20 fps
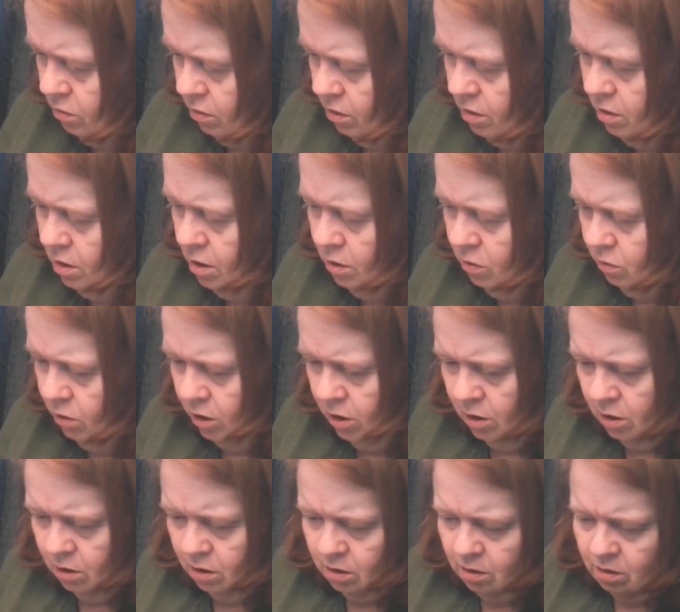Get out of the way.
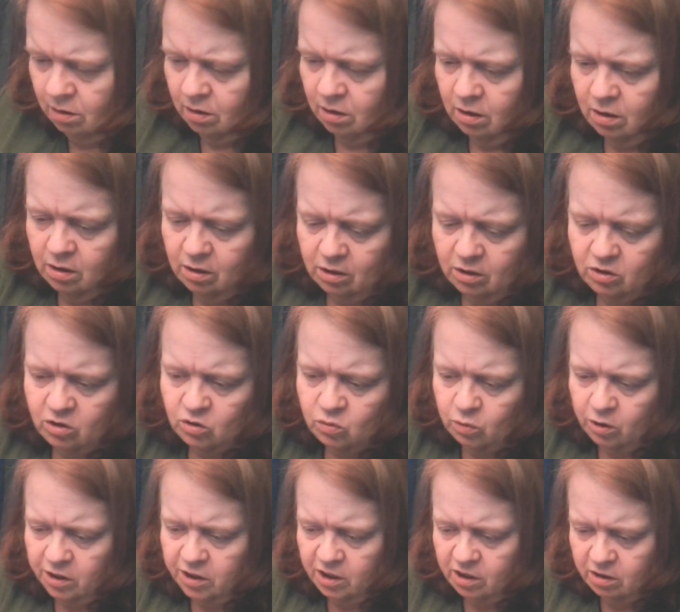This is
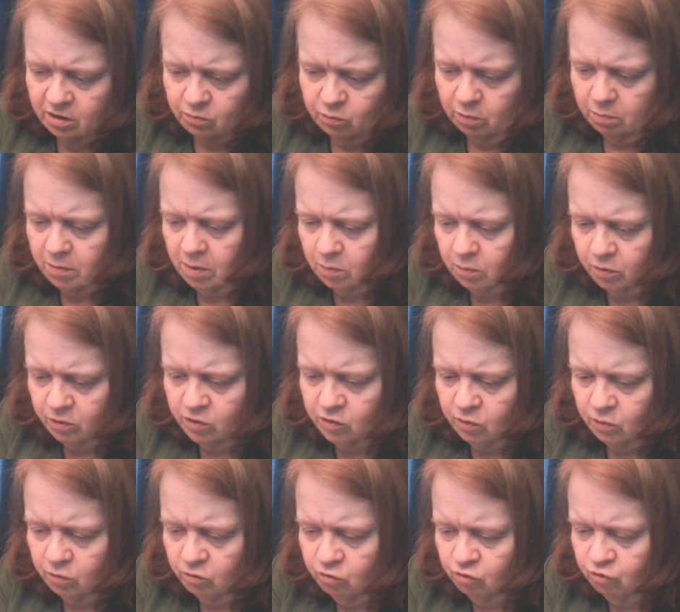where I need to remember to
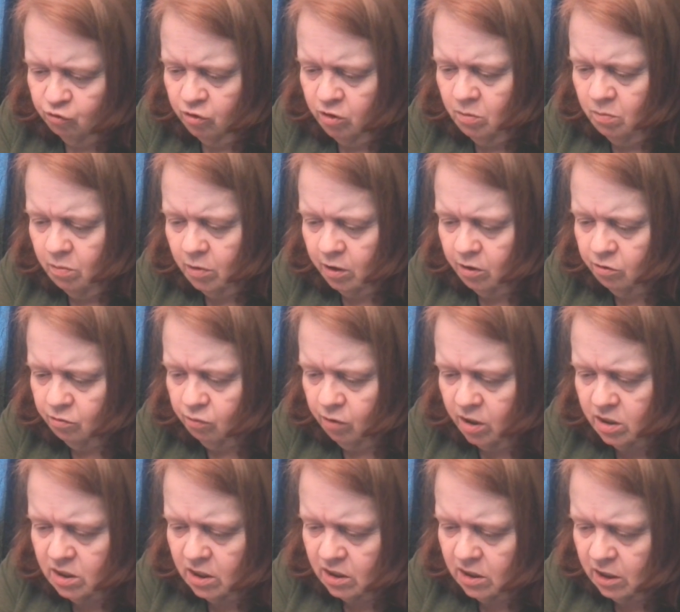trim my
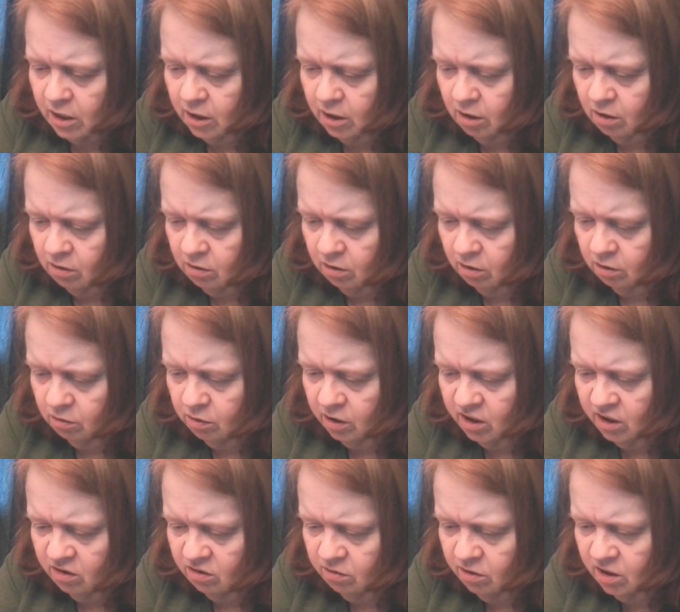threads as I go. Little
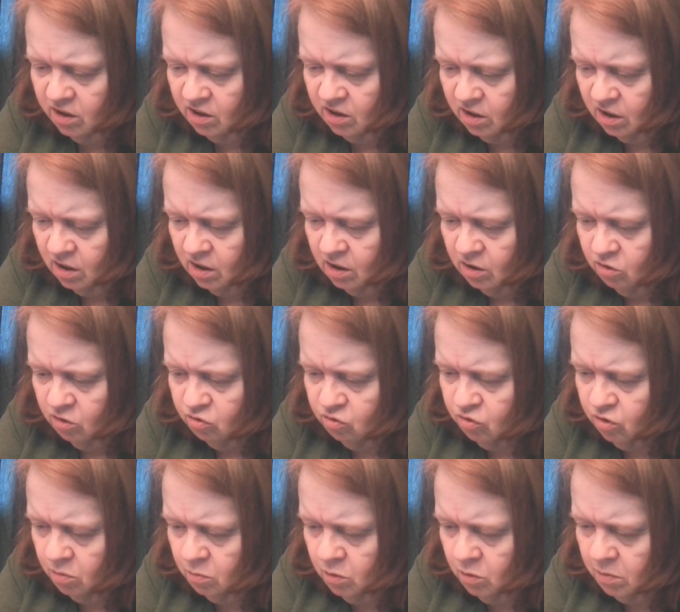end threads.
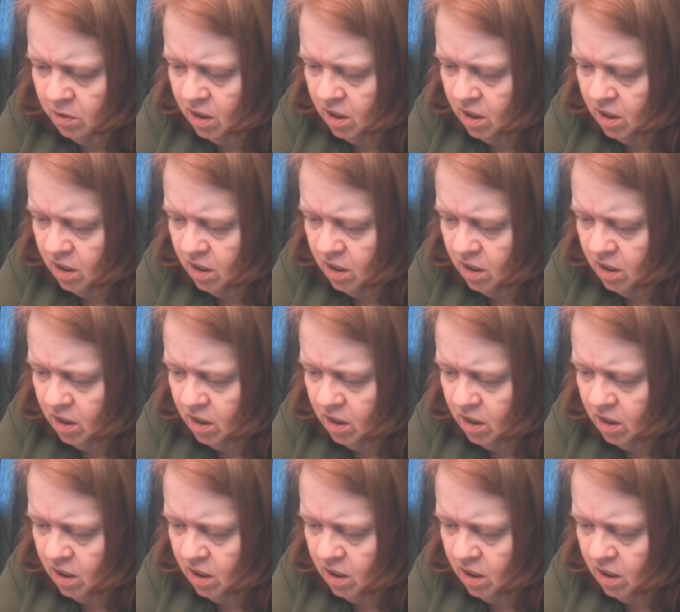Trim them